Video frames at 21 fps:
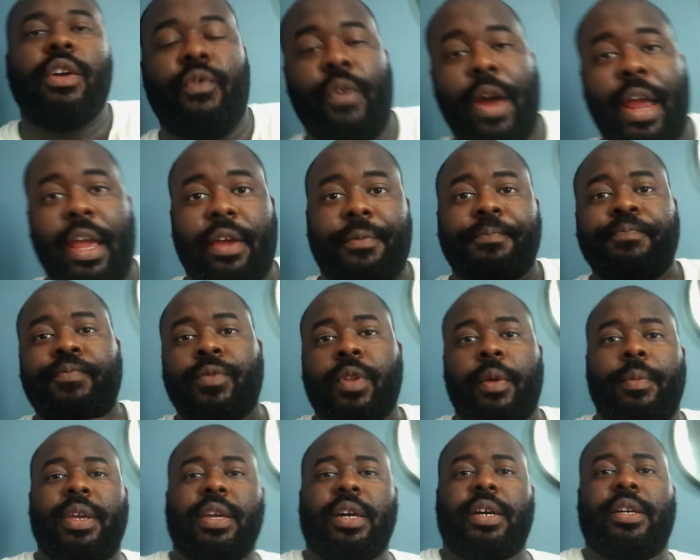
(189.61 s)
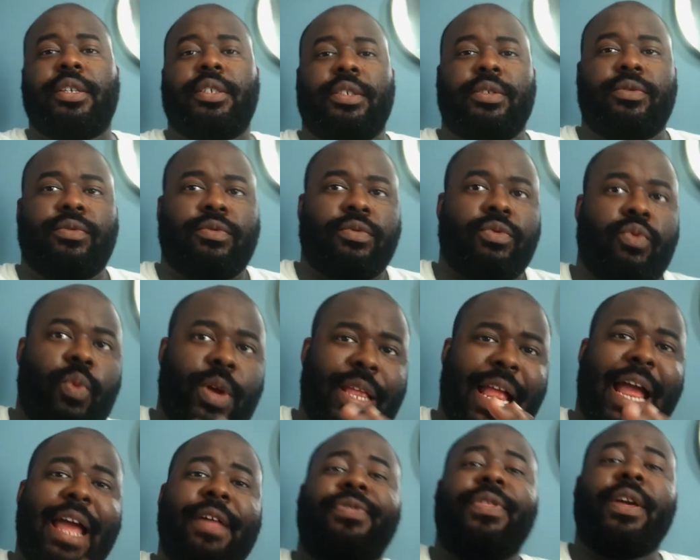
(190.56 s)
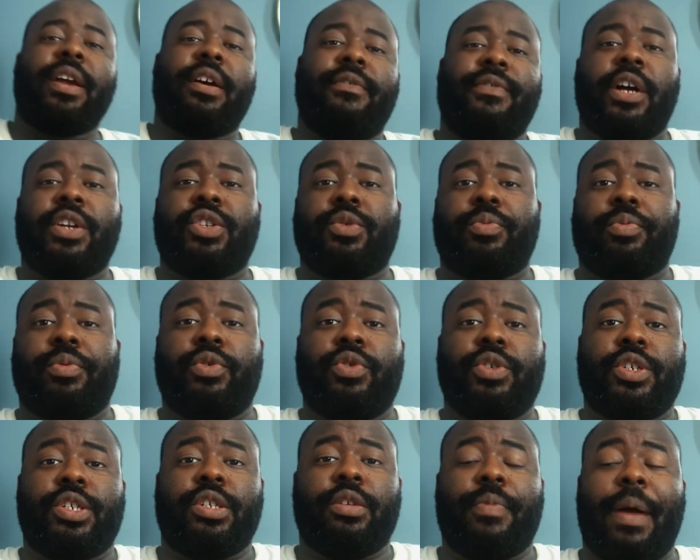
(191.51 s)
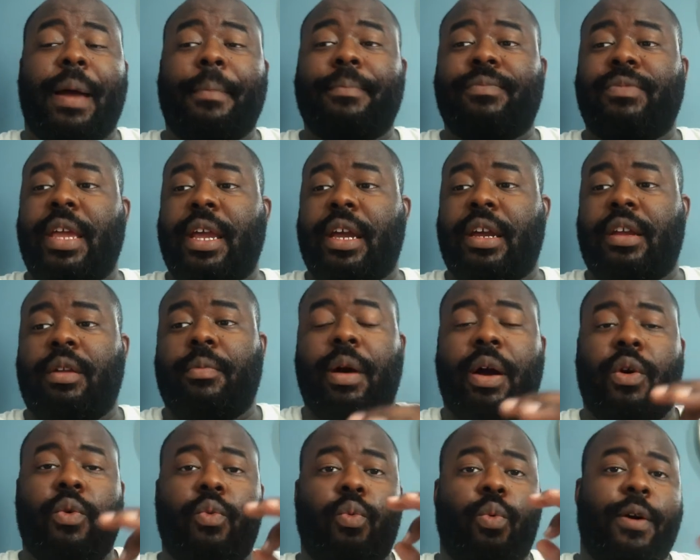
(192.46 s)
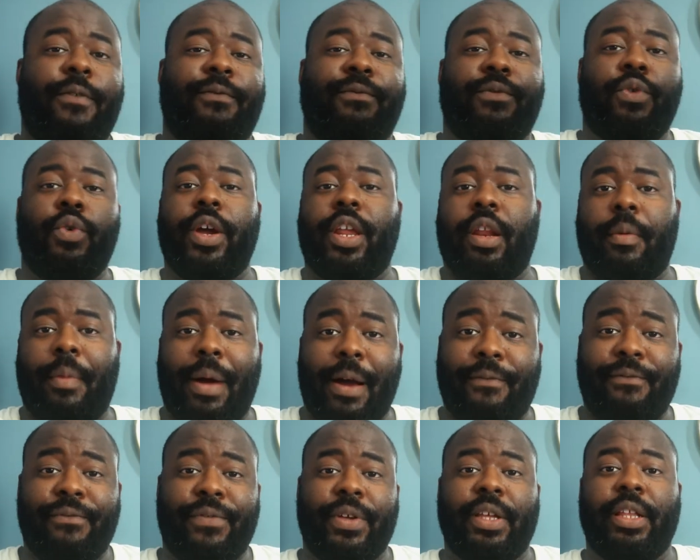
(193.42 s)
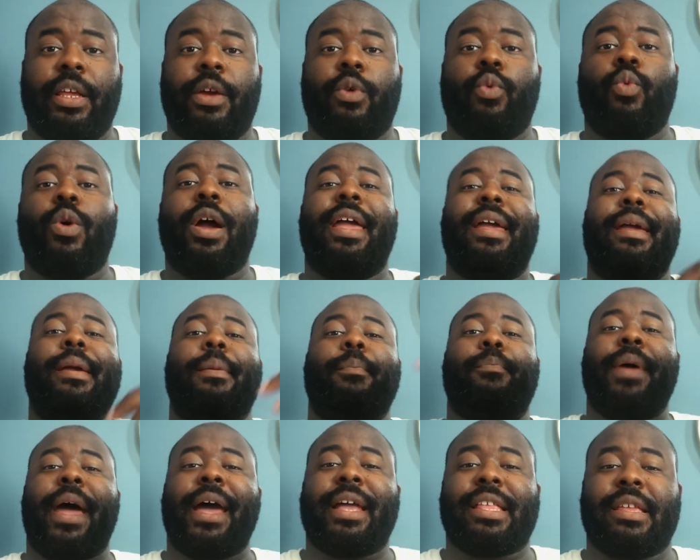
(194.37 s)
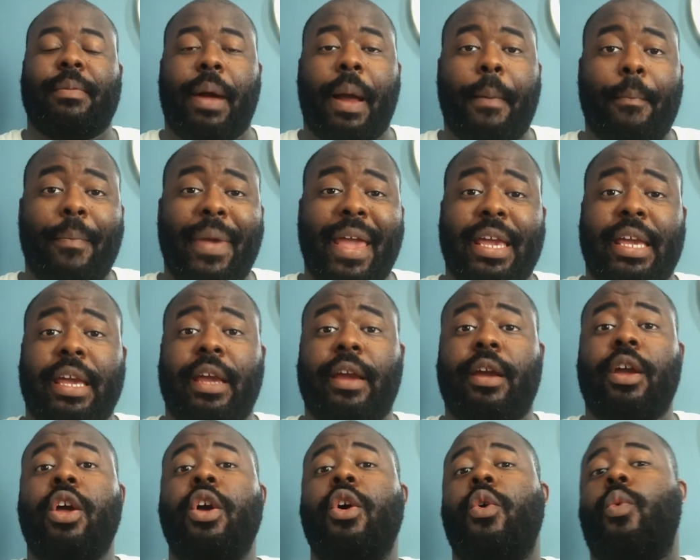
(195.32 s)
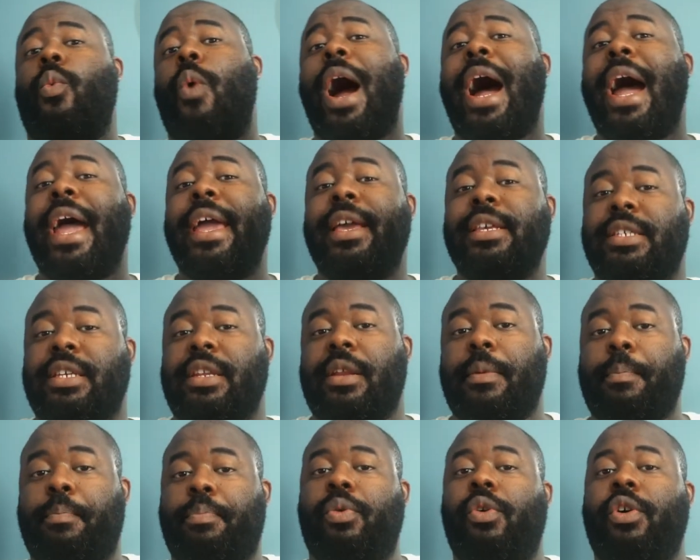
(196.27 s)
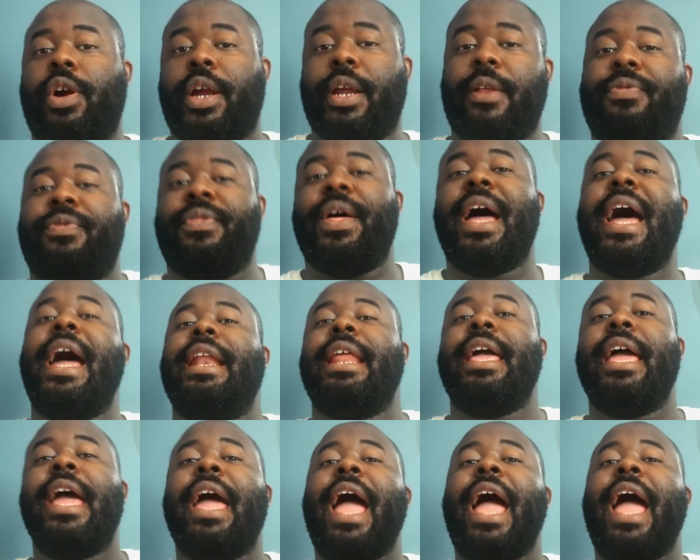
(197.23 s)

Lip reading: right? Because when I think of entrepreneurship, I'm thinking about what void am I filling? What impact am I making? Why is it important that